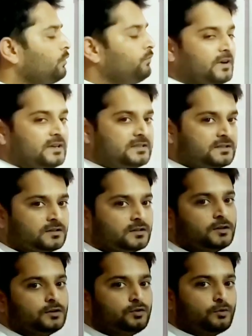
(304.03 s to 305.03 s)
First,
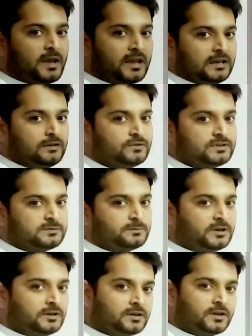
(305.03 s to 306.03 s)
to make
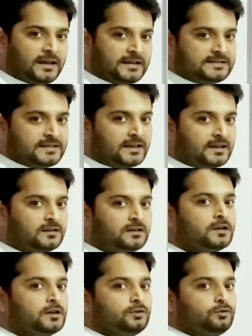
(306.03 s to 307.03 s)
investment, and second,
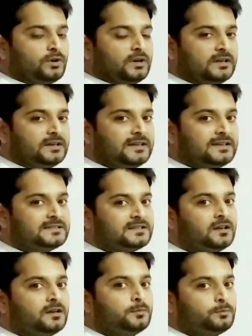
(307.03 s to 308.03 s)
to increase
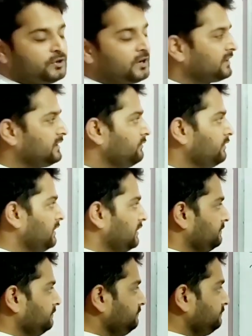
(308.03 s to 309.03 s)
the
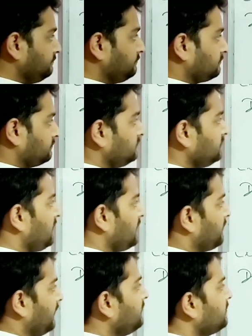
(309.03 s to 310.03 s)
productivity.
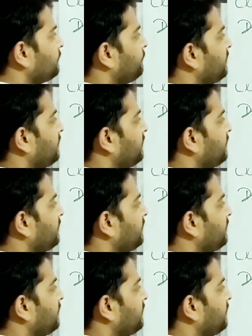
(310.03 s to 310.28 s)
Right?